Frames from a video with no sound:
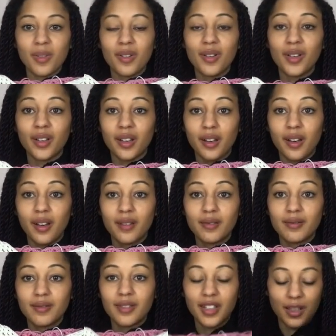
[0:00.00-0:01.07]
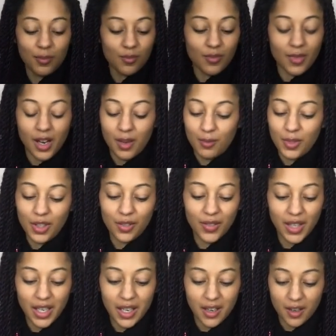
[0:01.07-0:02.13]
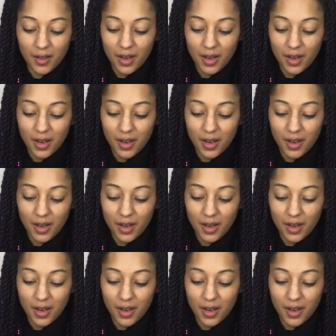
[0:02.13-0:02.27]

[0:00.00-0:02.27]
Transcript: look at it. I'm, I'm loving it.